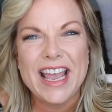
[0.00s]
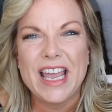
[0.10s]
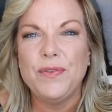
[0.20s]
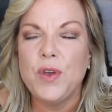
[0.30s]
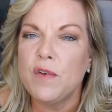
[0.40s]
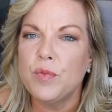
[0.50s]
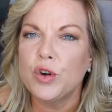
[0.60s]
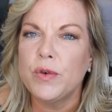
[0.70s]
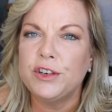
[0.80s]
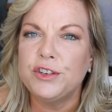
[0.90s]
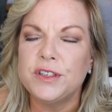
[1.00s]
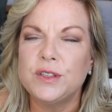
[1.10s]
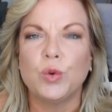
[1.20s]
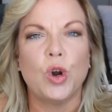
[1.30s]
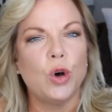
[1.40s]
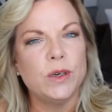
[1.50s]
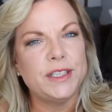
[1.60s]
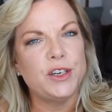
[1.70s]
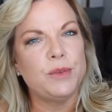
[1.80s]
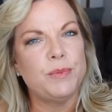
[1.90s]
If you have more questions, we're
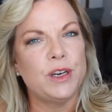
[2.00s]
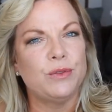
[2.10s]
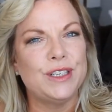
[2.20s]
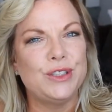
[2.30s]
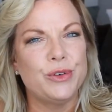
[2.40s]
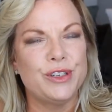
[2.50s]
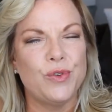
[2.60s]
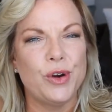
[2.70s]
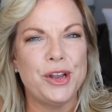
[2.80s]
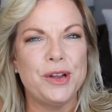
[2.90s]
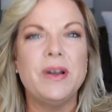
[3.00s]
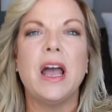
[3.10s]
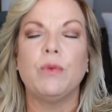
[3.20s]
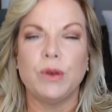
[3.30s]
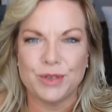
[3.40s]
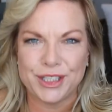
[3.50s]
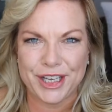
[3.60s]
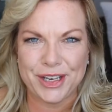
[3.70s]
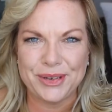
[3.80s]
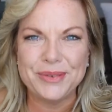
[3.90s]
always here to be a resource for you, and we will
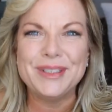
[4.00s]
see you